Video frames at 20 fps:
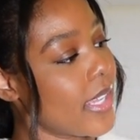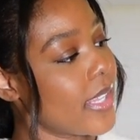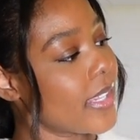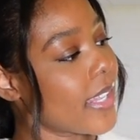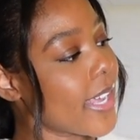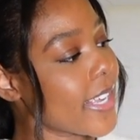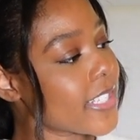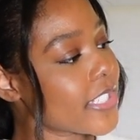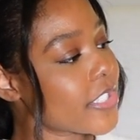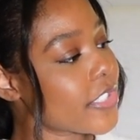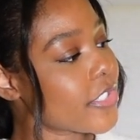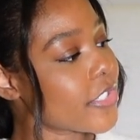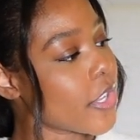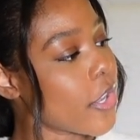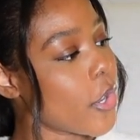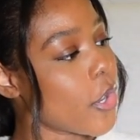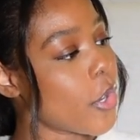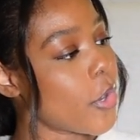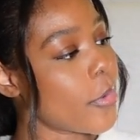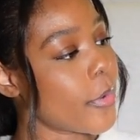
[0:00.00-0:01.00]
like
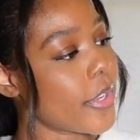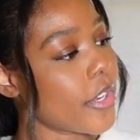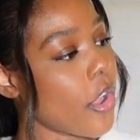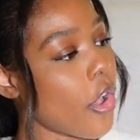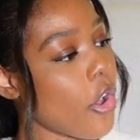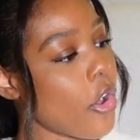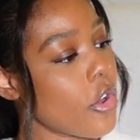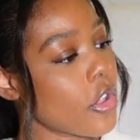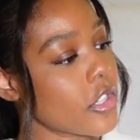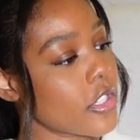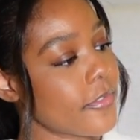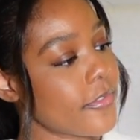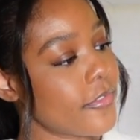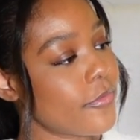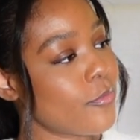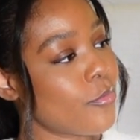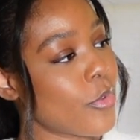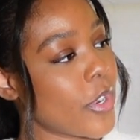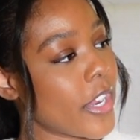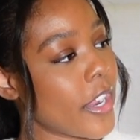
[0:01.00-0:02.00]
so and all of
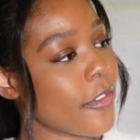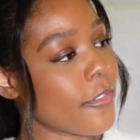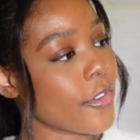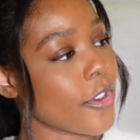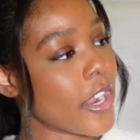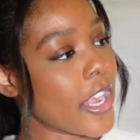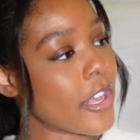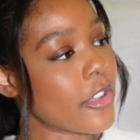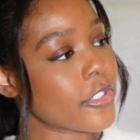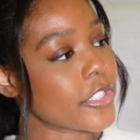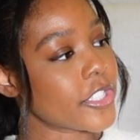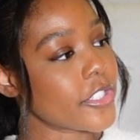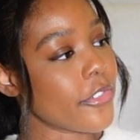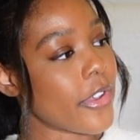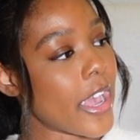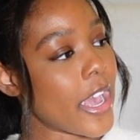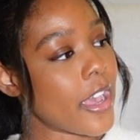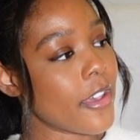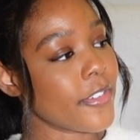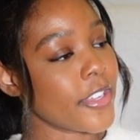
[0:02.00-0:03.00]
whatever else you
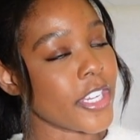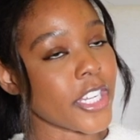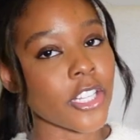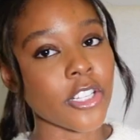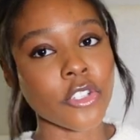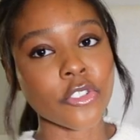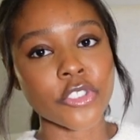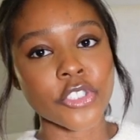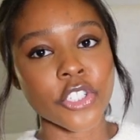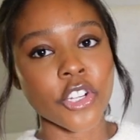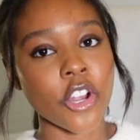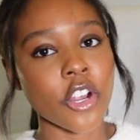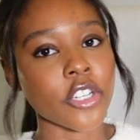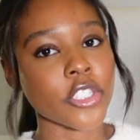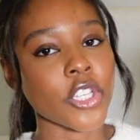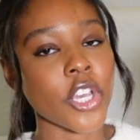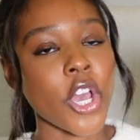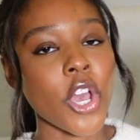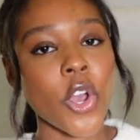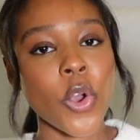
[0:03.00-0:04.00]
have enclosure cards